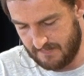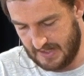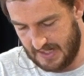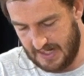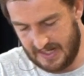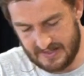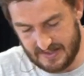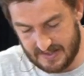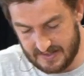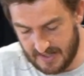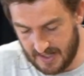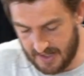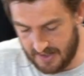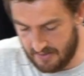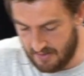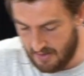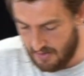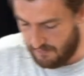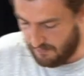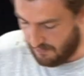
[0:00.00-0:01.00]
As the
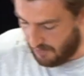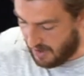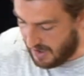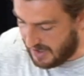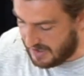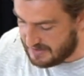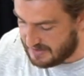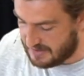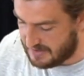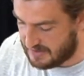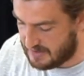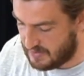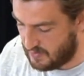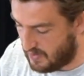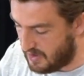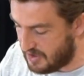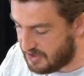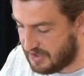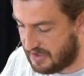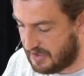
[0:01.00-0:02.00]
sun rises, the
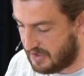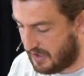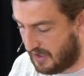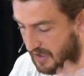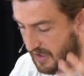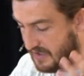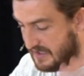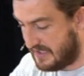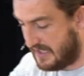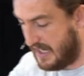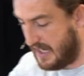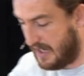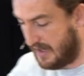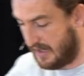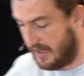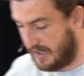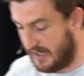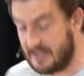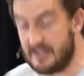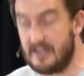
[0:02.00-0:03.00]
washing, it goes
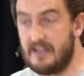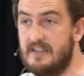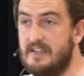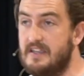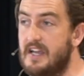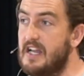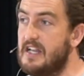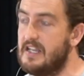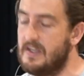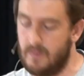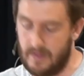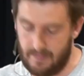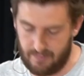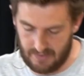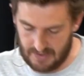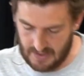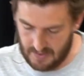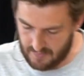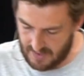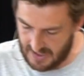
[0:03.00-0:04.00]
out. And as it sets, we
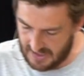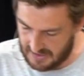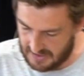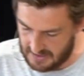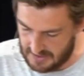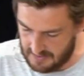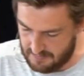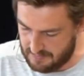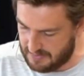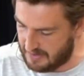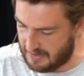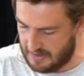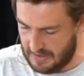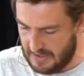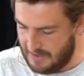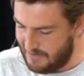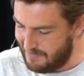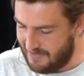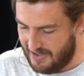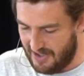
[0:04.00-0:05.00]
bring it back in, but
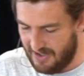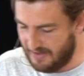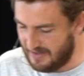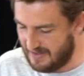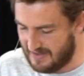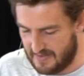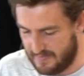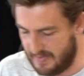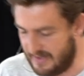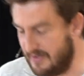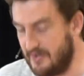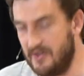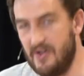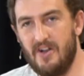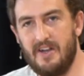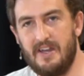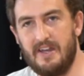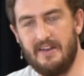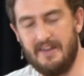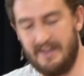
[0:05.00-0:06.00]
only to be
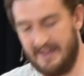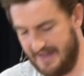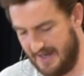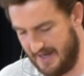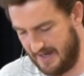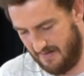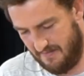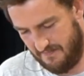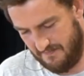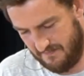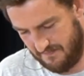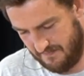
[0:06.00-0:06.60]
dirtied again.